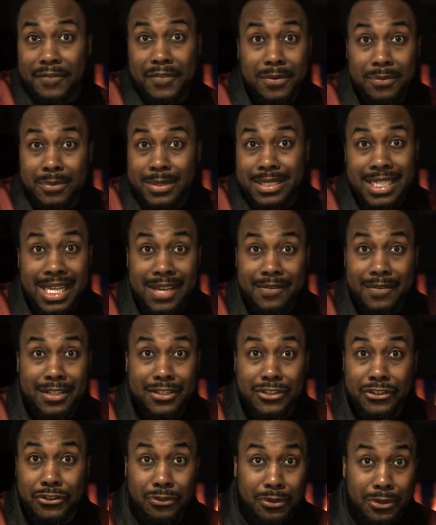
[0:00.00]
if it was
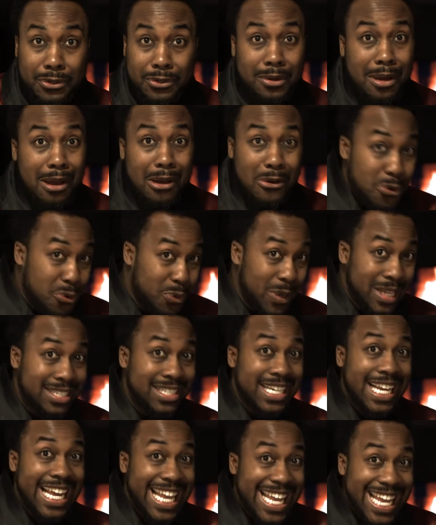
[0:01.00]
even true,
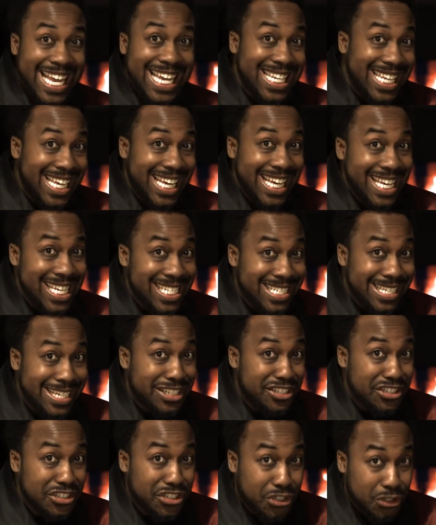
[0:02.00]
which it
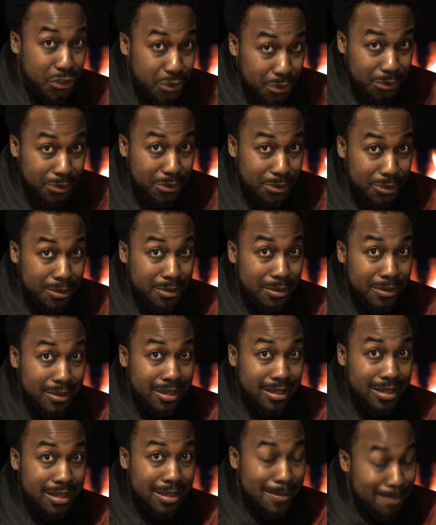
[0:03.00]
isn't true,
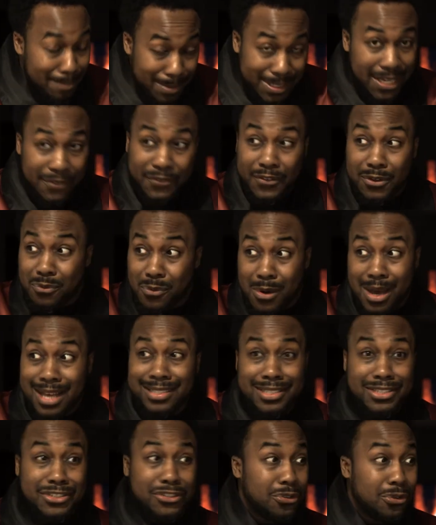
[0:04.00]
but if it
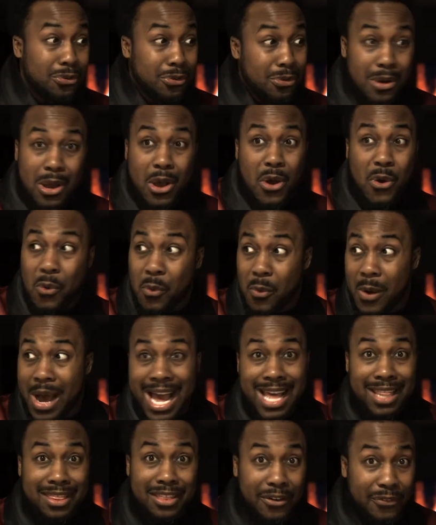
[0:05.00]
was true,
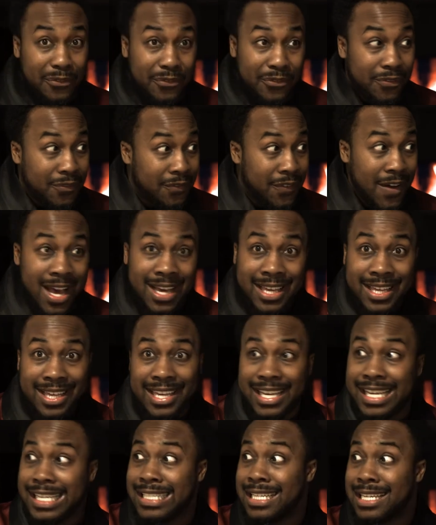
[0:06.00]
why the fuck
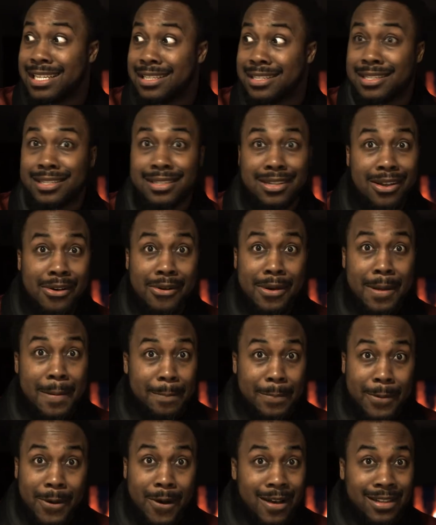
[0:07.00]
is it so
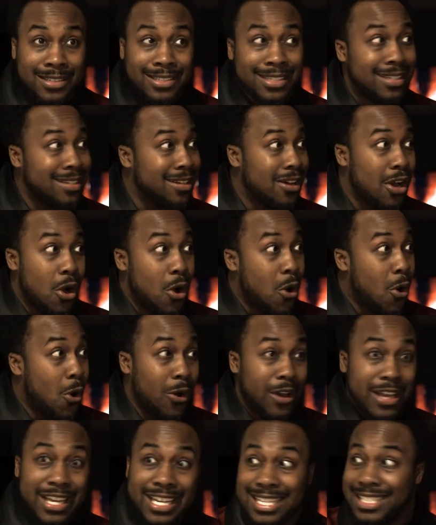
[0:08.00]
important
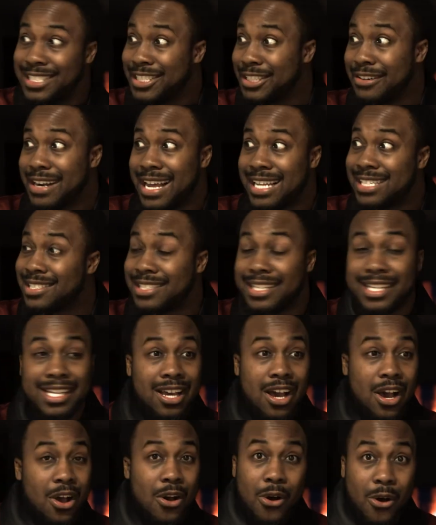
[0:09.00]
or
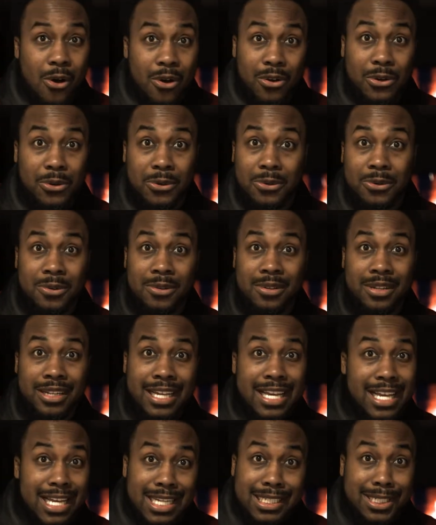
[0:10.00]
interesting or cool?
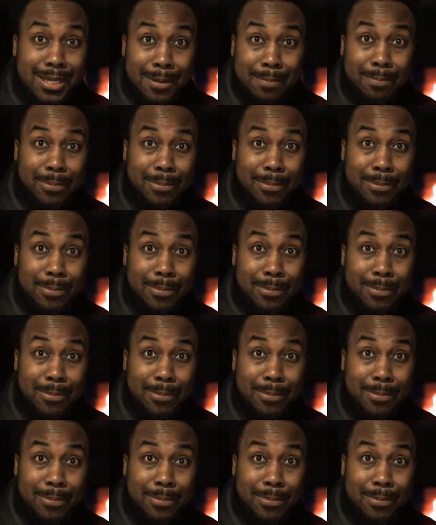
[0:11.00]
It's a